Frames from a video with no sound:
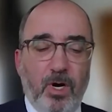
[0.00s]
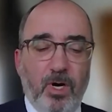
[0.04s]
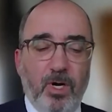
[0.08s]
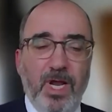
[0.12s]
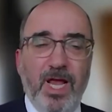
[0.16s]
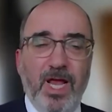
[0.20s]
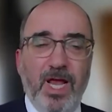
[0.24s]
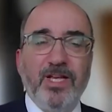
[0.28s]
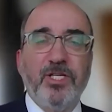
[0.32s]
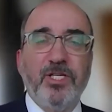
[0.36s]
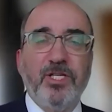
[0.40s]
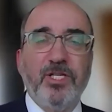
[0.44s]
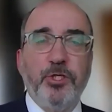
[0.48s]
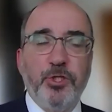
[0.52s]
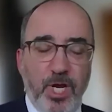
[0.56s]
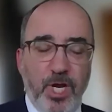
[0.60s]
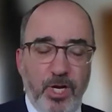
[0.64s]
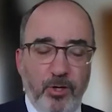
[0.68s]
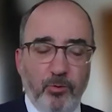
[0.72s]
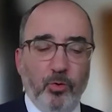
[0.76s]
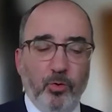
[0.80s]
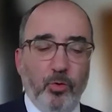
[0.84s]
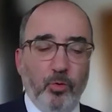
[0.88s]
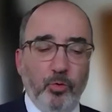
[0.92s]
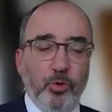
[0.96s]
As a
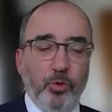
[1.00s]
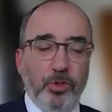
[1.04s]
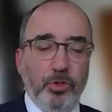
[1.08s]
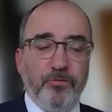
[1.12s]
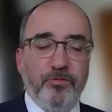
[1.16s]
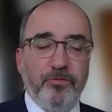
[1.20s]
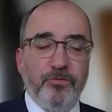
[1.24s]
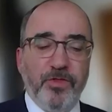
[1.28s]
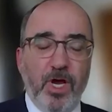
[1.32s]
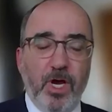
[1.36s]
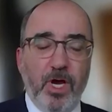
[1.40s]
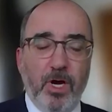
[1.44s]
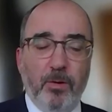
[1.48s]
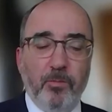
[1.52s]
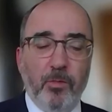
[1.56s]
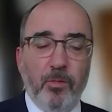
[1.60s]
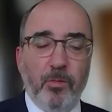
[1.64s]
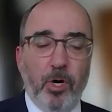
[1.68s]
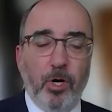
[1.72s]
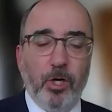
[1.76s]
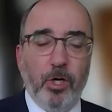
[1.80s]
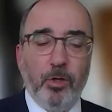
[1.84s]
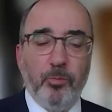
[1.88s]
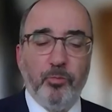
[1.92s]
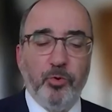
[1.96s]
general rule of thumb,
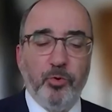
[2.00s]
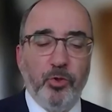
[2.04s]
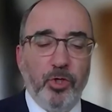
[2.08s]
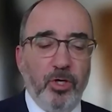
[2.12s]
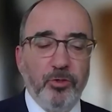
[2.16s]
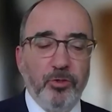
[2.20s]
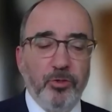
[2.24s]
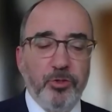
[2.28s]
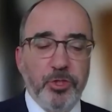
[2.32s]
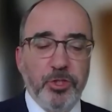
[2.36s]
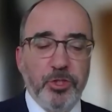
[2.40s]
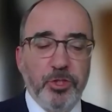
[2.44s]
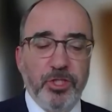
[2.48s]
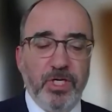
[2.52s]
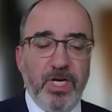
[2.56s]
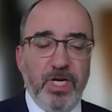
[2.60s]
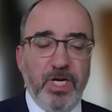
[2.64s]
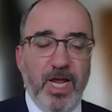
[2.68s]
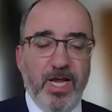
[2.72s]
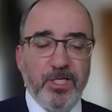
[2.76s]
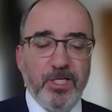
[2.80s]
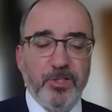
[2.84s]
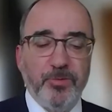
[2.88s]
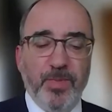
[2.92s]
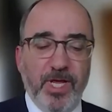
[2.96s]
our approach
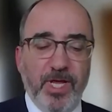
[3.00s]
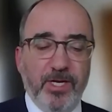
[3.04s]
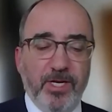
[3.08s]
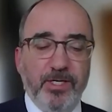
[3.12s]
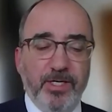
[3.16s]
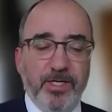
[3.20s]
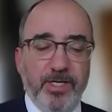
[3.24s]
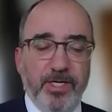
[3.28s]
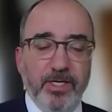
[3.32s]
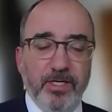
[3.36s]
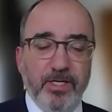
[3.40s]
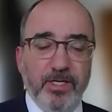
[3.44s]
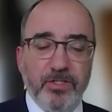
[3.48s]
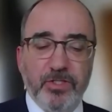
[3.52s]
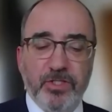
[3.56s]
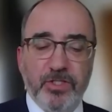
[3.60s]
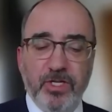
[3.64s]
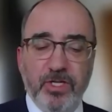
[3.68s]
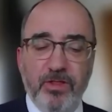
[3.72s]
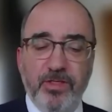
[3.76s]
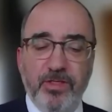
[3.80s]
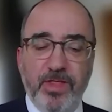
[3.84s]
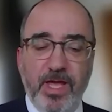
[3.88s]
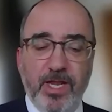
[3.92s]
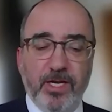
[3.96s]
has been and
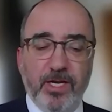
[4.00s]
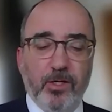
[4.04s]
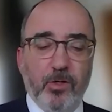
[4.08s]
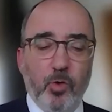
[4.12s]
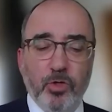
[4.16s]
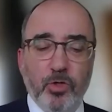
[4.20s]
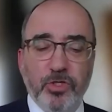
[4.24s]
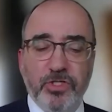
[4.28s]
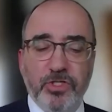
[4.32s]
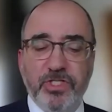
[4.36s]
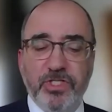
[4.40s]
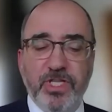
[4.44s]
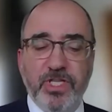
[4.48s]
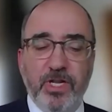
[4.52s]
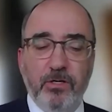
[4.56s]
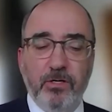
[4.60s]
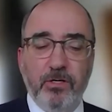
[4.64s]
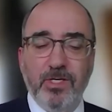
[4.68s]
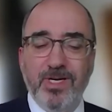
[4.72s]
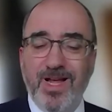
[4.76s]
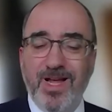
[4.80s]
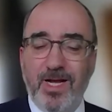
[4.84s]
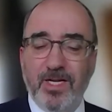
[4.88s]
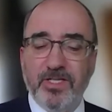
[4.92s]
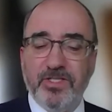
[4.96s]
is that courses that are
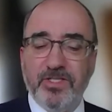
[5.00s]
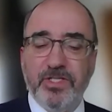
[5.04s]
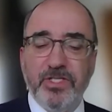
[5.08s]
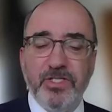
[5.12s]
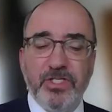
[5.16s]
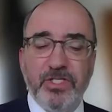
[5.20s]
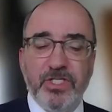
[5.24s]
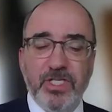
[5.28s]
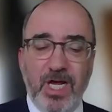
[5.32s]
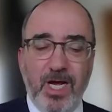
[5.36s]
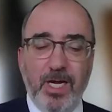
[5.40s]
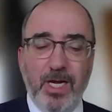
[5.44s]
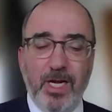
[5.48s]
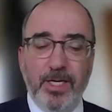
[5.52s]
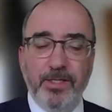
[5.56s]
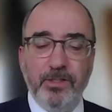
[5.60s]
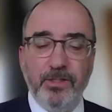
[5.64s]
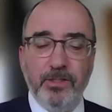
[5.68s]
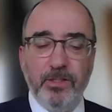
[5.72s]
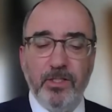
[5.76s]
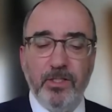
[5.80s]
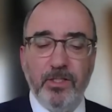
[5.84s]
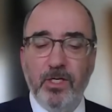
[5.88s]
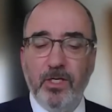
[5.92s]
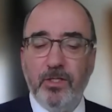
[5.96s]
not
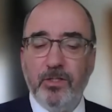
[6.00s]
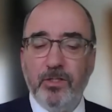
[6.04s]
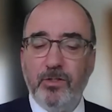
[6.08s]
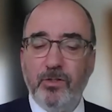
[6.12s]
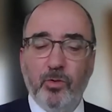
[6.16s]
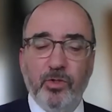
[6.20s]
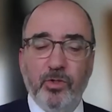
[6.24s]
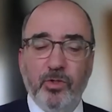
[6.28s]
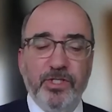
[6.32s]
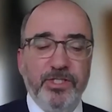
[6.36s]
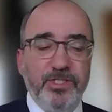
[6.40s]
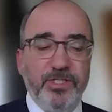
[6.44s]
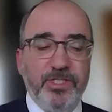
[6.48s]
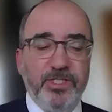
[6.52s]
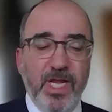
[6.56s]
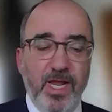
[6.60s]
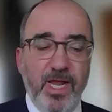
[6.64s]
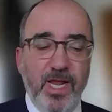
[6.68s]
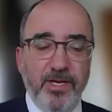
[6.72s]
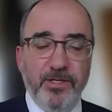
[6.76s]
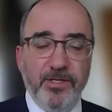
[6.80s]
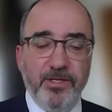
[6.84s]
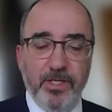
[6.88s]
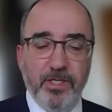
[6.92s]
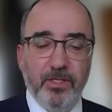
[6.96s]
designed nor
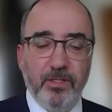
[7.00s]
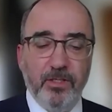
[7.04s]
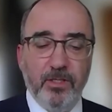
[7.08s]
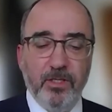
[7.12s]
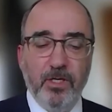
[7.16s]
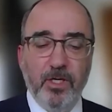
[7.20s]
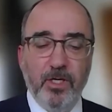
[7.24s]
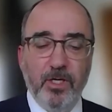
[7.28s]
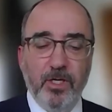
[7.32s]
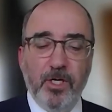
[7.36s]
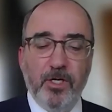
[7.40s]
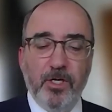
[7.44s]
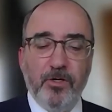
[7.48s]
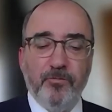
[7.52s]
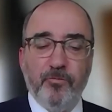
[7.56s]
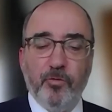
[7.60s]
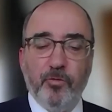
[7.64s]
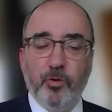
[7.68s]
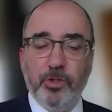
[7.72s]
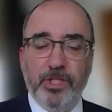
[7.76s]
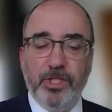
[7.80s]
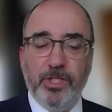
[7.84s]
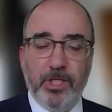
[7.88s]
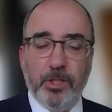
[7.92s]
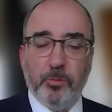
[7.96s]
intended
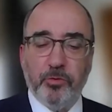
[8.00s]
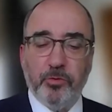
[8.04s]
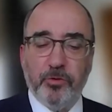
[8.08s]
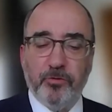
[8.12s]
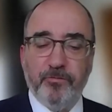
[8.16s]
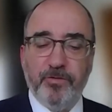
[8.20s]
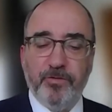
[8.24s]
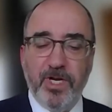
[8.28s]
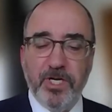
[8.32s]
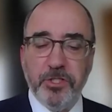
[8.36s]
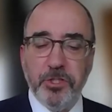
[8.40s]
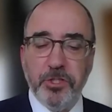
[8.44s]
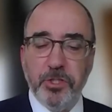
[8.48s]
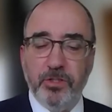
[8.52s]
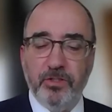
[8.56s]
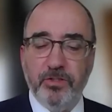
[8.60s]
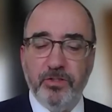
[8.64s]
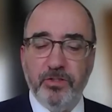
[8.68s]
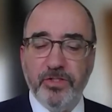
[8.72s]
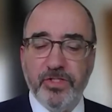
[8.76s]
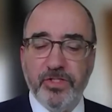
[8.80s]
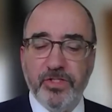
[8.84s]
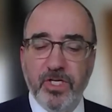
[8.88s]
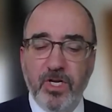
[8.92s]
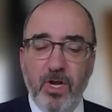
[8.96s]
for legal
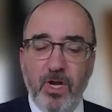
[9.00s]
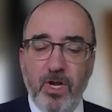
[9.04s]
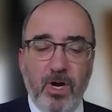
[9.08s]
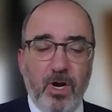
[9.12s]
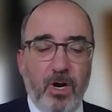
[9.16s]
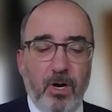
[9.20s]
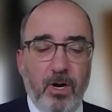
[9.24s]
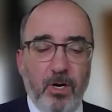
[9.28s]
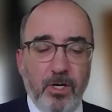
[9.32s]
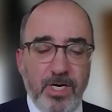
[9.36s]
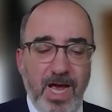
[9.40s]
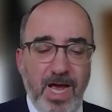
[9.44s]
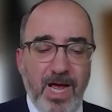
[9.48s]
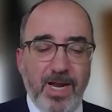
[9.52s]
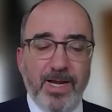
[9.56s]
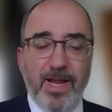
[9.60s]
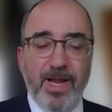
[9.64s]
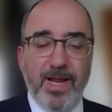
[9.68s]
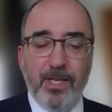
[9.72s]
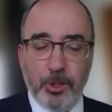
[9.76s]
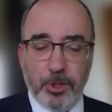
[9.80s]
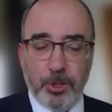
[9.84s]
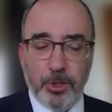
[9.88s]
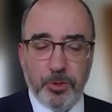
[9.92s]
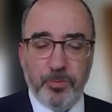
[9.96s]
professionals are not
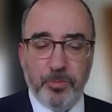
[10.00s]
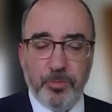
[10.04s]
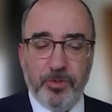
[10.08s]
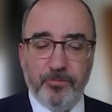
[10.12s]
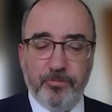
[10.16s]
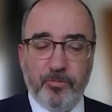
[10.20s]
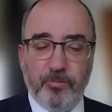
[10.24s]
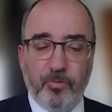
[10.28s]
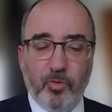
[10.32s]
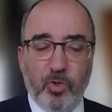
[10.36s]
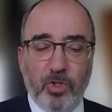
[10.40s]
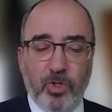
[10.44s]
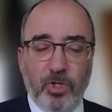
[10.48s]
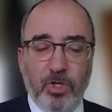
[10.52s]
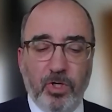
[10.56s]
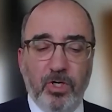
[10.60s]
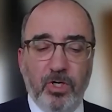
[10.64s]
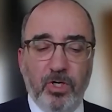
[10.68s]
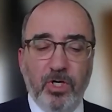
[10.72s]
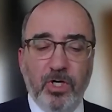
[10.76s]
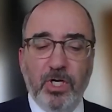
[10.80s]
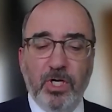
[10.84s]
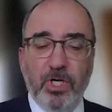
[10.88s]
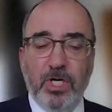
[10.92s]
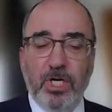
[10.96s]
eligible
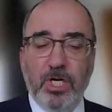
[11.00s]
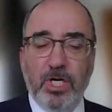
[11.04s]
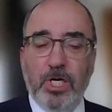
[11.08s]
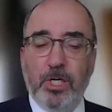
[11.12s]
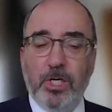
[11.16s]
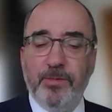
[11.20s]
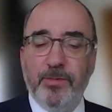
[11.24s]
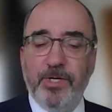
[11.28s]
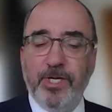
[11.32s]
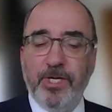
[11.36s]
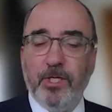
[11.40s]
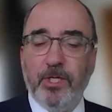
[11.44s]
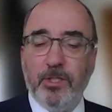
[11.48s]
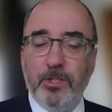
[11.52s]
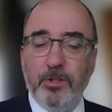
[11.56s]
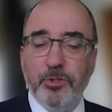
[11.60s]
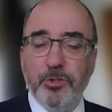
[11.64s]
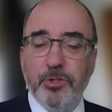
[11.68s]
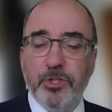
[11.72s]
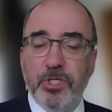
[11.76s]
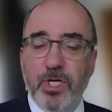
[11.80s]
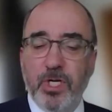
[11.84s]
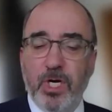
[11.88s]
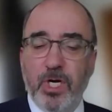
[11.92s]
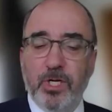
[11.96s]
for
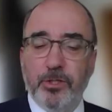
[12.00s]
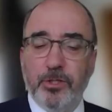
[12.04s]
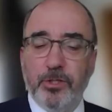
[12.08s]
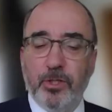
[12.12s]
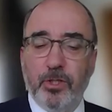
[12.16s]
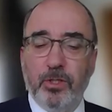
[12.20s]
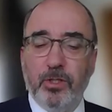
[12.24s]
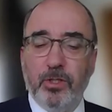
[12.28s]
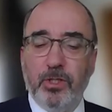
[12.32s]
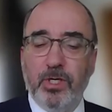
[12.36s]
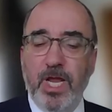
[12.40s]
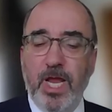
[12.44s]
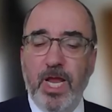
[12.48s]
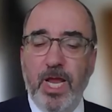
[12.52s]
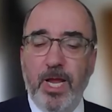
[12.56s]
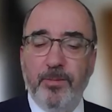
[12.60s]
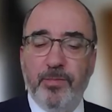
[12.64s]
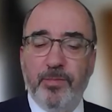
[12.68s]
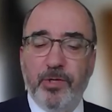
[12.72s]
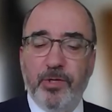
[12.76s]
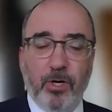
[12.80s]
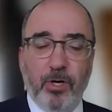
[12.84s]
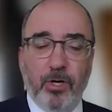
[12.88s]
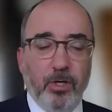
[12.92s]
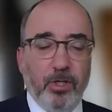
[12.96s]
inclusion under
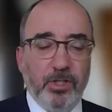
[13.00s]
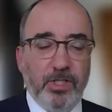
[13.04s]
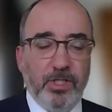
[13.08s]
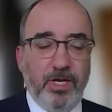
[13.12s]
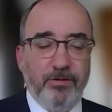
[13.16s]
APR